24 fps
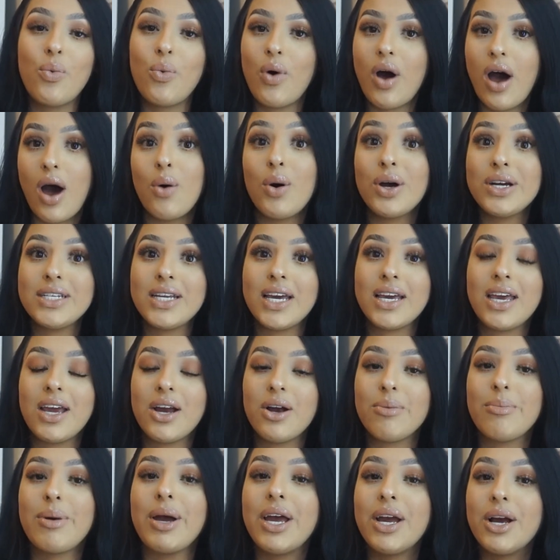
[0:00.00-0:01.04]
how I take care
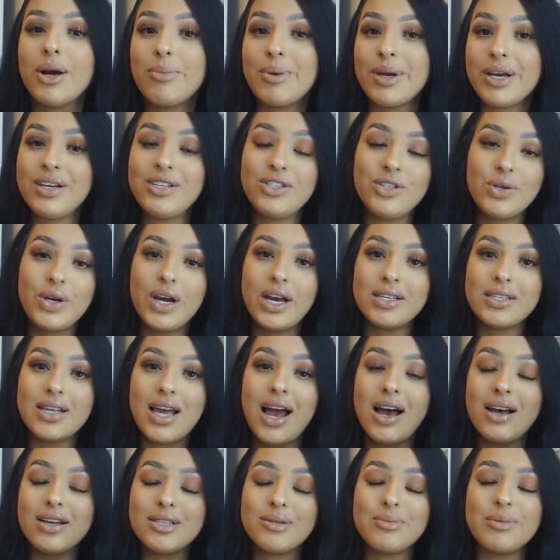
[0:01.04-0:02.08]
of my hair because you guys
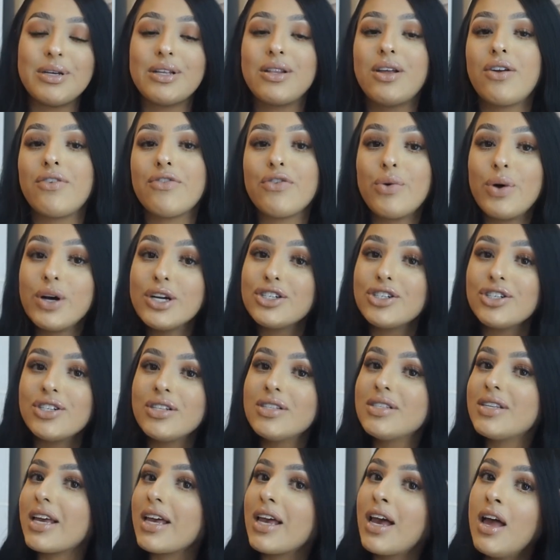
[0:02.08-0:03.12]
asked me a lot of
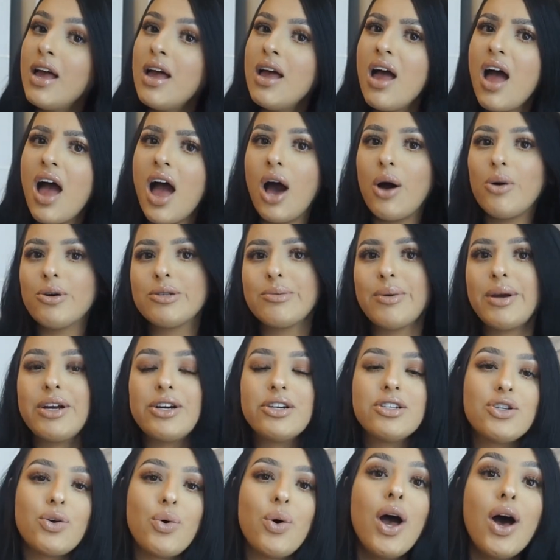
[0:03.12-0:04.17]
questions like, how is my
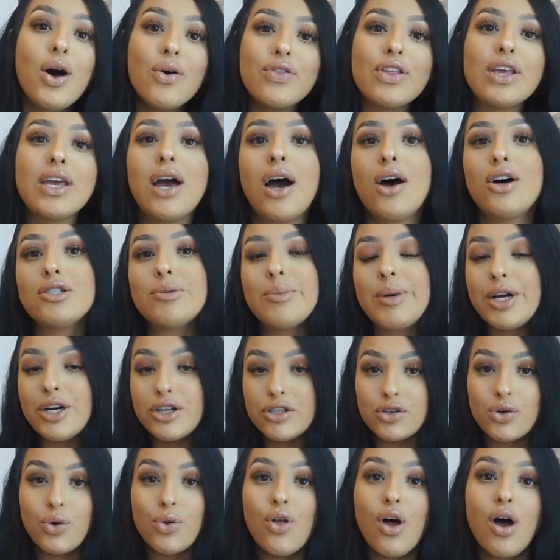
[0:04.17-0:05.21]
hair so healthy? How is my hair
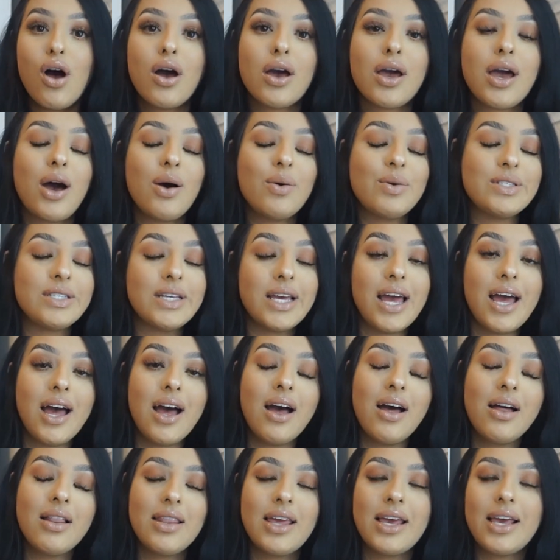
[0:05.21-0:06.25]
so long? How is it
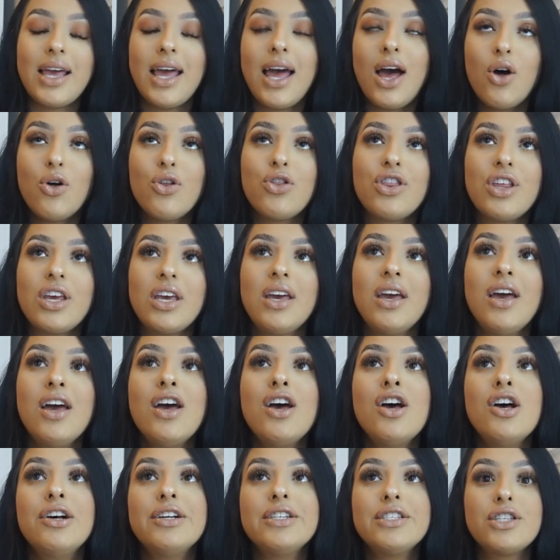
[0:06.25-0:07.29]
like healthy?
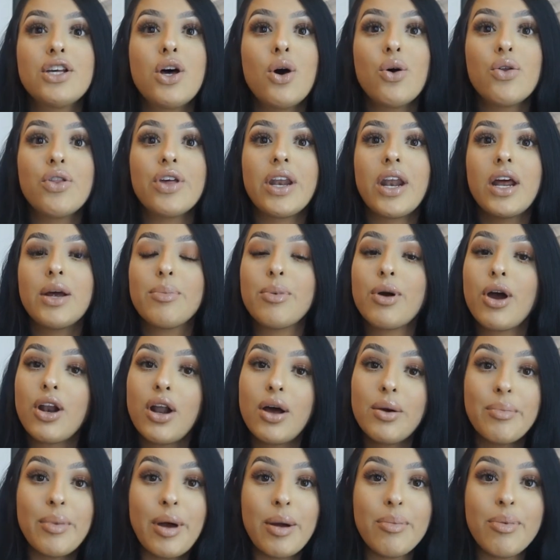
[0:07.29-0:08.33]
So then I brought
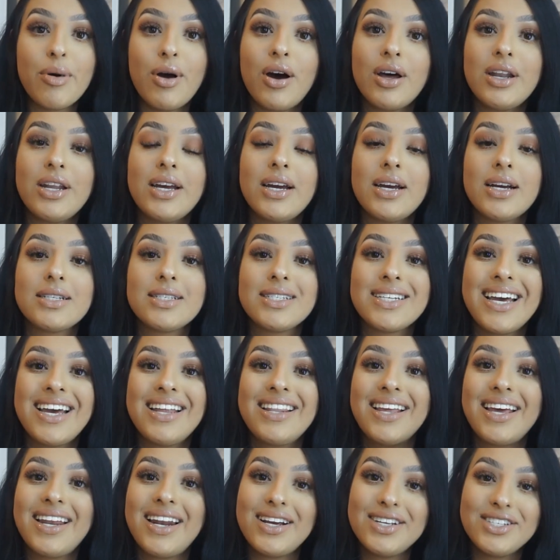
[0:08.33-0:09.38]
up my product and
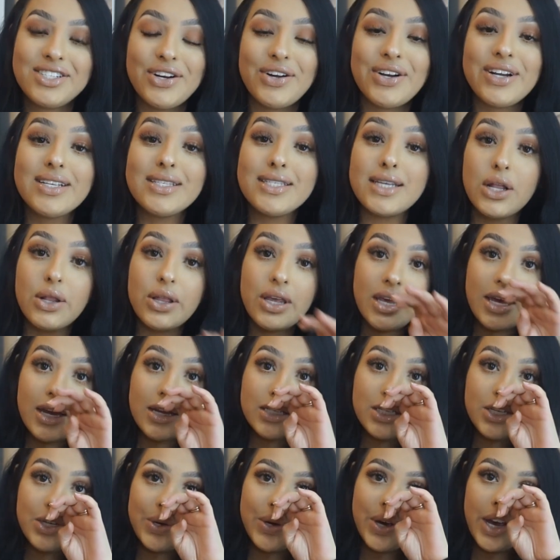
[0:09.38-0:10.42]
then I started selling it
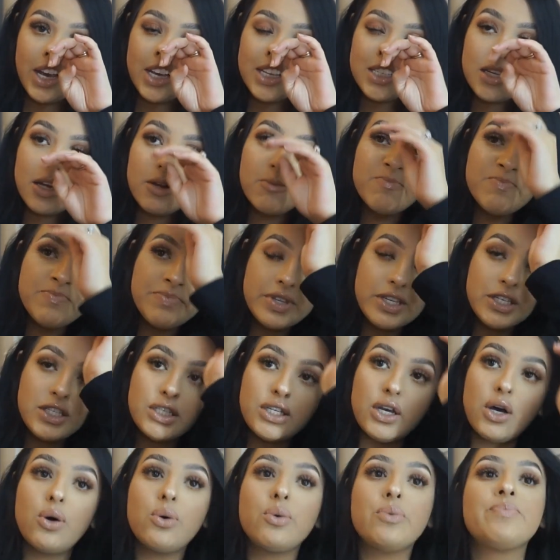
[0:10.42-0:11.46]
to you guys.
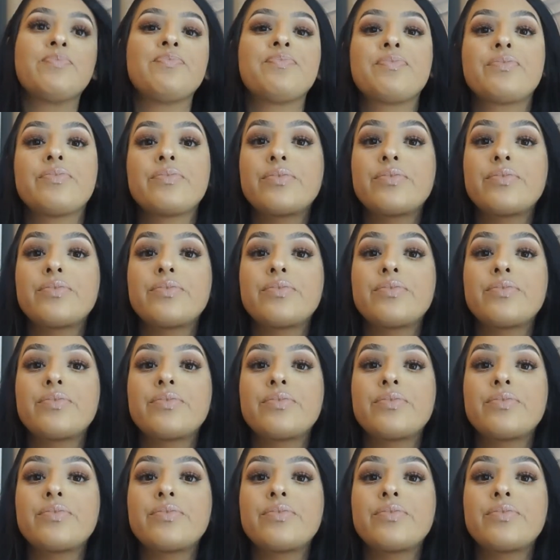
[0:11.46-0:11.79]
So